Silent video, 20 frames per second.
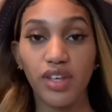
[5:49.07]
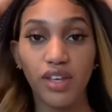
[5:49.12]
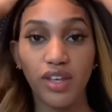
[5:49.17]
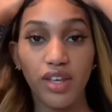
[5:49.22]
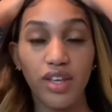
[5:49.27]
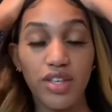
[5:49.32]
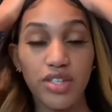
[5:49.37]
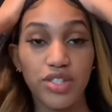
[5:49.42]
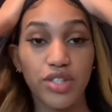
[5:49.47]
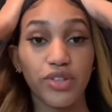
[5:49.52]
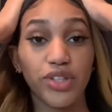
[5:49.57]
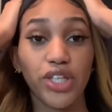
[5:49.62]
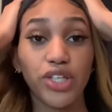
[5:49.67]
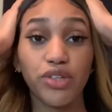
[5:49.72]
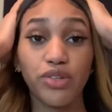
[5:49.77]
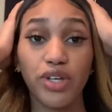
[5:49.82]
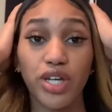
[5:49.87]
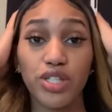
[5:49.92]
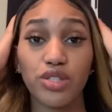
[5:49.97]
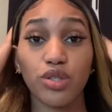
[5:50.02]
So thank you
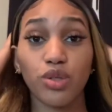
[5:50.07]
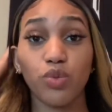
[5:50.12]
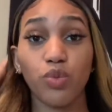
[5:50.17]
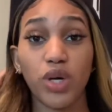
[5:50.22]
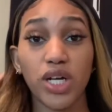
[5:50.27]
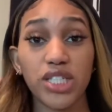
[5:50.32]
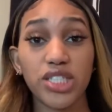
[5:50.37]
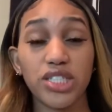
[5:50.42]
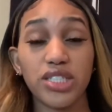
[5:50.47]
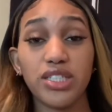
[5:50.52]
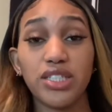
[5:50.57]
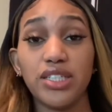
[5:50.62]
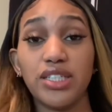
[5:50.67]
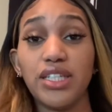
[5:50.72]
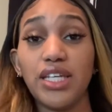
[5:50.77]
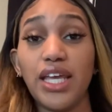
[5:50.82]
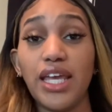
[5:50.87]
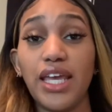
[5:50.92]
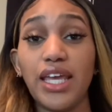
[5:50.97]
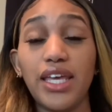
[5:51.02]
guys for watching,
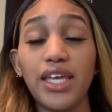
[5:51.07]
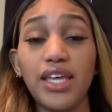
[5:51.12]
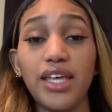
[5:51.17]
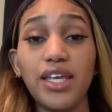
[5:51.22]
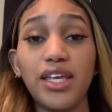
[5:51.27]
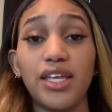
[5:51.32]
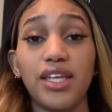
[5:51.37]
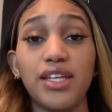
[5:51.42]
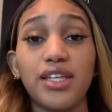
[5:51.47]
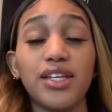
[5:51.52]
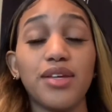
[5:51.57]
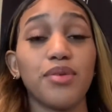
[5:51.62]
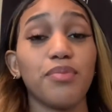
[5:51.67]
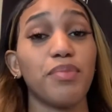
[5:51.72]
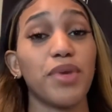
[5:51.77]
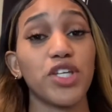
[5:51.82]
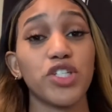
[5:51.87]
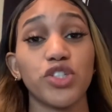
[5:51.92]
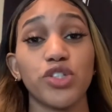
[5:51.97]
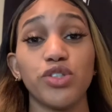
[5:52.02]
and make
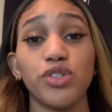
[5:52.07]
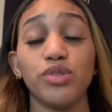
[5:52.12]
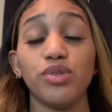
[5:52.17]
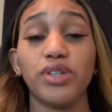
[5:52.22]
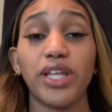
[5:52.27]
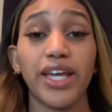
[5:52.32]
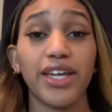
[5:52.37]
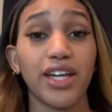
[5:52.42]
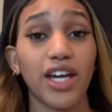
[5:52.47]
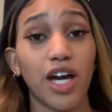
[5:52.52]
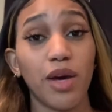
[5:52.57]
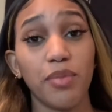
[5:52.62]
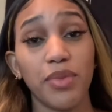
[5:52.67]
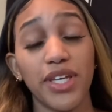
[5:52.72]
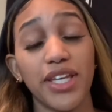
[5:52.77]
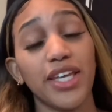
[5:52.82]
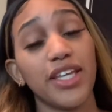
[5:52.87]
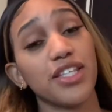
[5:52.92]
sure you like, comment, and